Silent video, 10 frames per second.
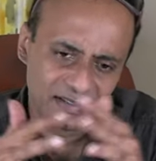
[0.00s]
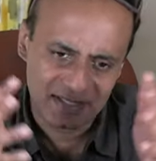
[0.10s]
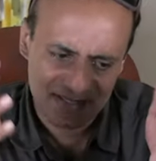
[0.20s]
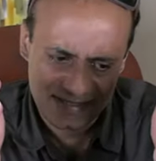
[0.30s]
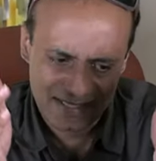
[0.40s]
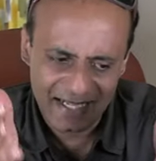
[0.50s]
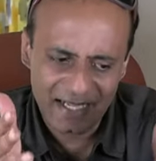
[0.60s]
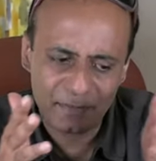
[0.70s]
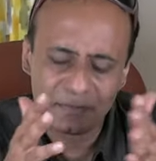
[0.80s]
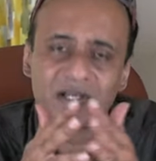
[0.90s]
The
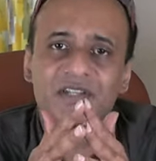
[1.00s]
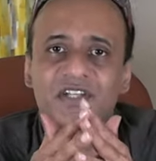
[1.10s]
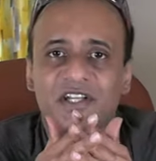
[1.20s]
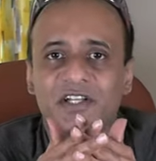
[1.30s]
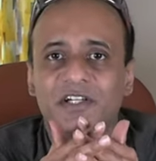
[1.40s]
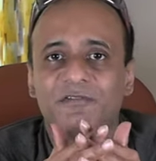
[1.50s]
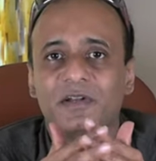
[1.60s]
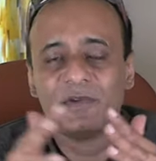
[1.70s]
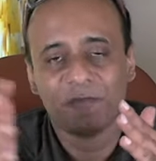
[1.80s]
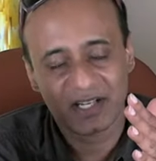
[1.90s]
same circuit
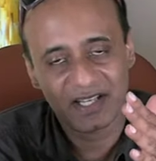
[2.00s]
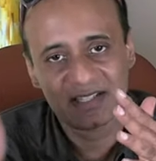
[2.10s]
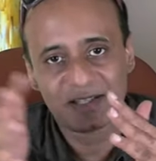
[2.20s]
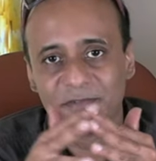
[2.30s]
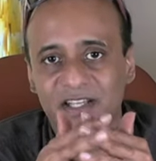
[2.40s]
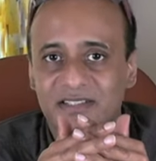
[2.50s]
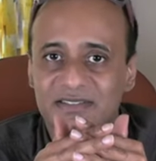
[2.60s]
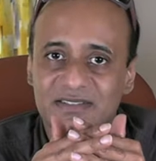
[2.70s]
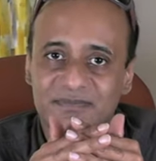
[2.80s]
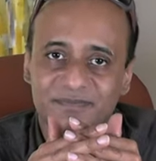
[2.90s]
will be working somewhere
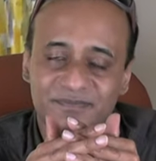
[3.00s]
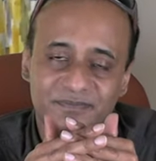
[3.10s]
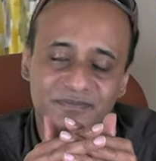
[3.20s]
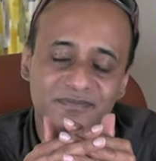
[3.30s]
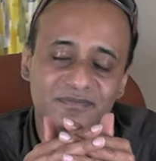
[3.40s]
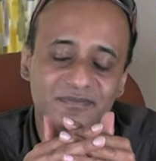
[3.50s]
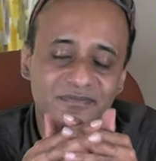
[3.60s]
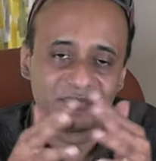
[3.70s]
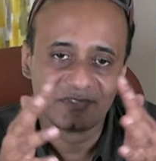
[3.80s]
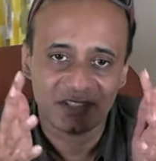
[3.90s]
else.
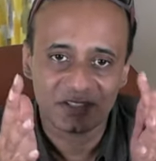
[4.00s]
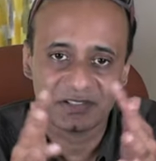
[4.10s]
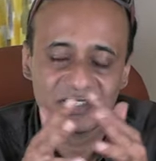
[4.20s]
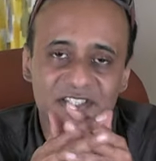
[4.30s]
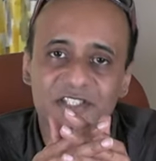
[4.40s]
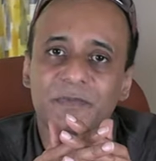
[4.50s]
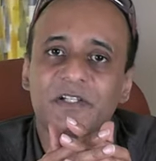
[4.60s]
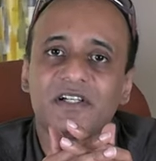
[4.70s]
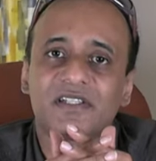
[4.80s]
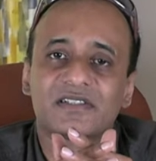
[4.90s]
So this is
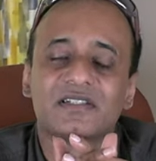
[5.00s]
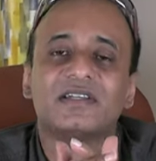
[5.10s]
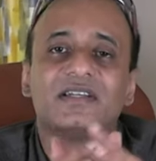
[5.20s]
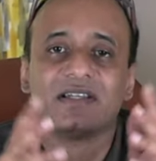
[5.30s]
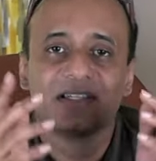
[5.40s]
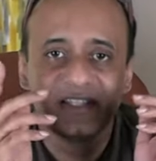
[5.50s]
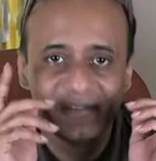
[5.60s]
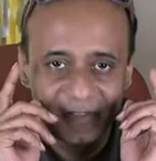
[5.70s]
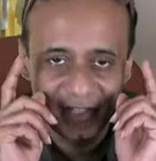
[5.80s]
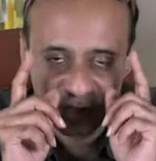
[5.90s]
because
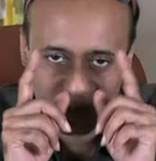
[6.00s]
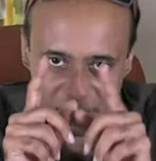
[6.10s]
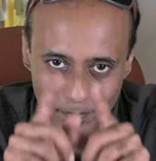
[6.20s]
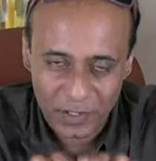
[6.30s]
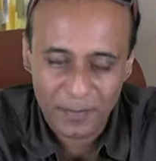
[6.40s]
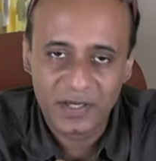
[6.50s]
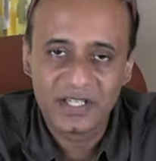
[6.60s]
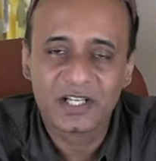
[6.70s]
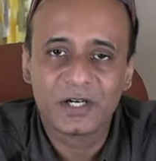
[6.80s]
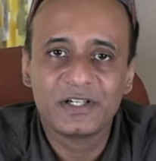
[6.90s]
if it is
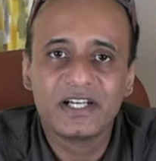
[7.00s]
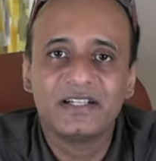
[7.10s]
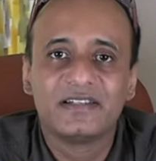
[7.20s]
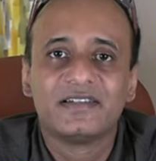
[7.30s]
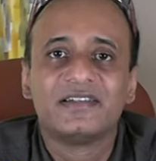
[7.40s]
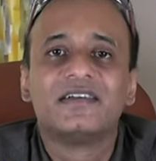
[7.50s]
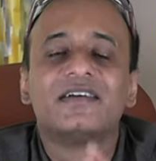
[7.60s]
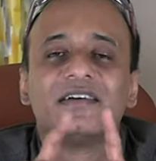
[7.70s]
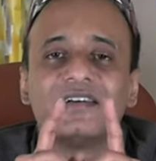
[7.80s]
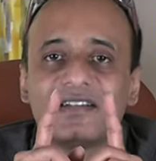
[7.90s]
properly grounded,
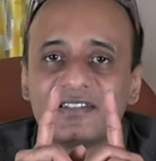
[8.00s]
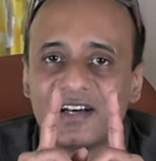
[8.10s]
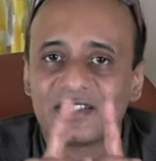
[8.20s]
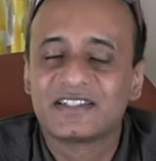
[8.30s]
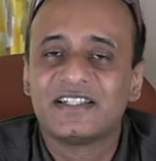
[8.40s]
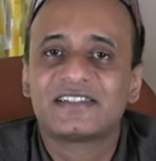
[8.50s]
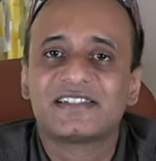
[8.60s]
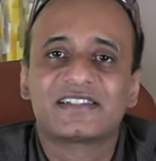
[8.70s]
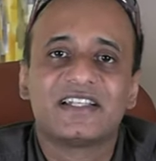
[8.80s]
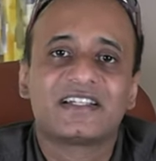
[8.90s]
the
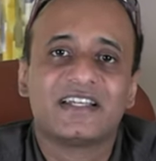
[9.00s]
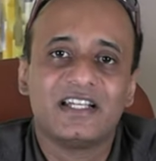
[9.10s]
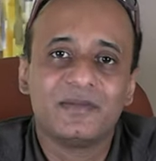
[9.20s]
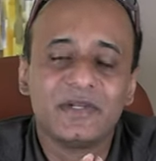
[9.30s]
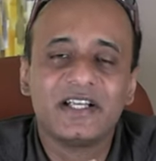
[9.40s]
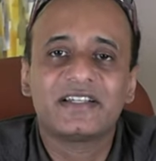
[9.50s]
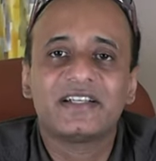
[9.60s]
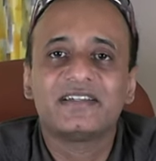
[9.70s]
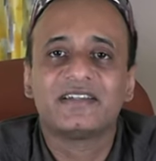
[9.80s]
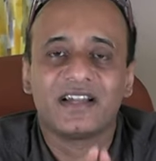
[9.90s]
oscillations get
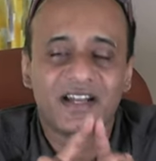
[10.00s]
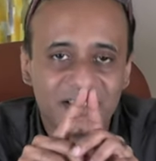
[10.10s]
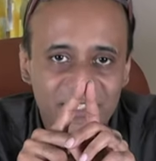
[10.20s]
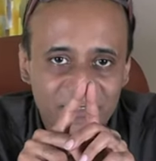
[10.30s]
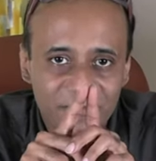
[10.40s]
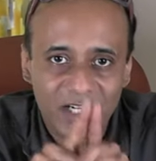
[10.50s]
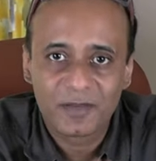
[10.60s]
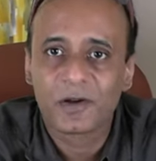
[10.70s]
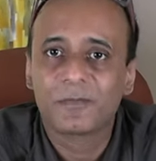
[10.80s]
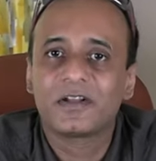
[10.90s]
eliminated and it will
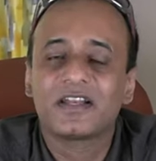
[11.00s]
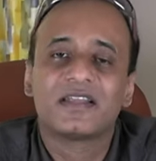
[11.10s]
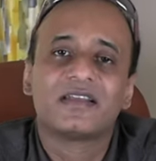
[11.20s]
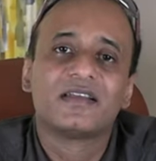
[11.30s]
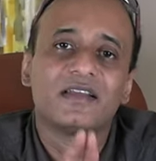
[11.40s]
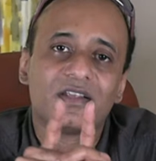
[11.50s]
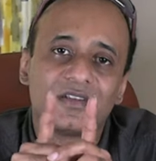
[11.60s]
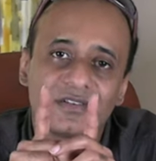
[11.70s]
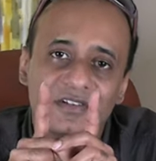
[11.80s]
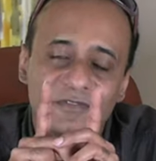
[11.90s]
work properly.
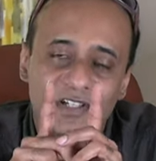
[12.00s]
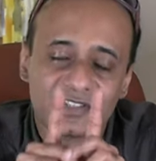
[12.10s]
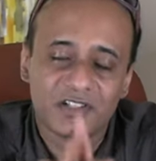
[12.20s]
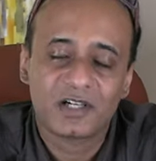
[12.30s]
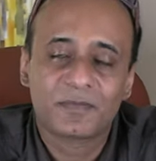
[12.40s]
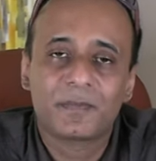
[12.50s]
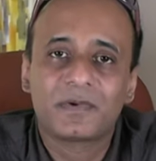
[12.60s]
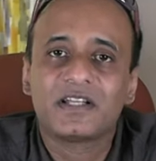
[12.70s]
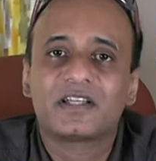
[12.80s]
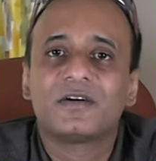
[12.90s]
So if it is not
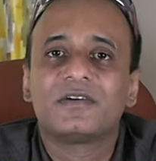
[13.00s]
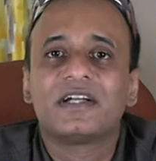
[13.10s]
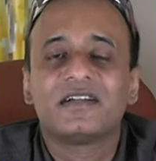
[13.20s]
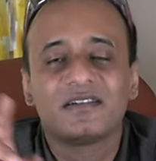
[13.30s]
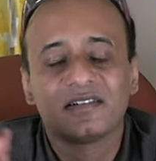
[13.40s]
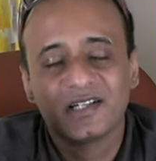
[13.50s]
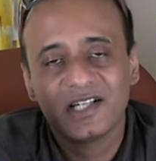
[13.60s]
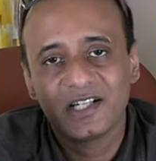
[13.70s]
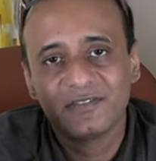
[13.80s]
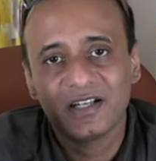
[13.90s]
properly grounded,
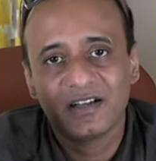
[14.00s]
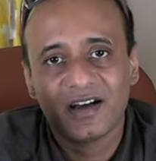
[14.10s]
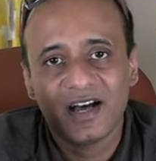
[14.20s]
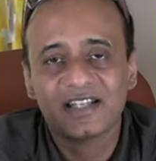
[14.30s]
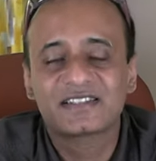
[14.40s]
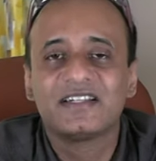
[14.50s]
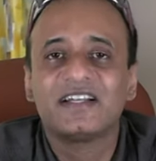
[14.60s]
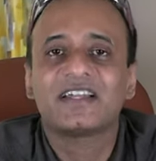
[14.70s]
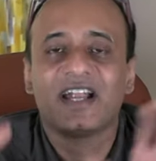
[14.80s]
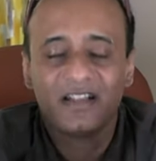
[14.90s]
it will
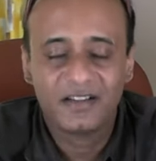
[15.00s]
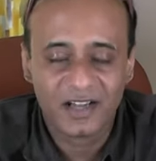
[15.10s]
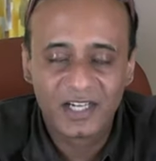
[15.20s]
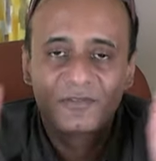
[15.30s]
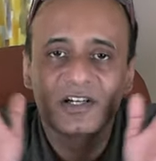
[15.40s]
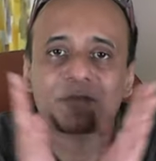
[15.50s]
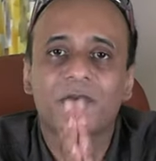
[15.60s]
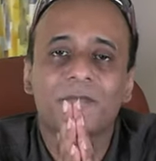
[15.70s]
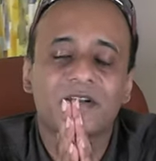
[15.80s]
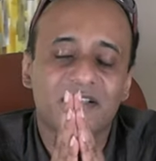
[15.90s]
oscillate and not work
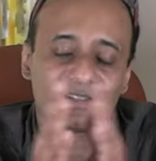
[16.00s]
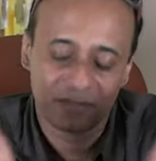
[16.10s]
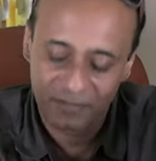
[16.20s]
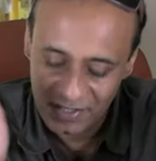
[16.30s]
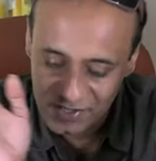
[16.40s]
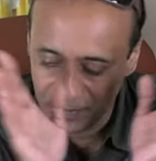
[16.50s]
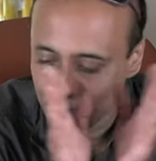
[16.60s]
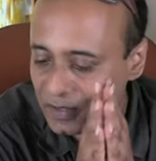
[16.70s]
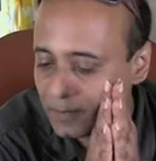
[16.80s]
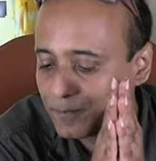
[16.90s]
properly. Very
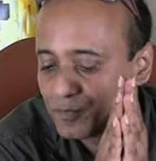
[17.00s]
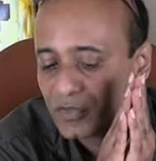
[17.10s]
simple.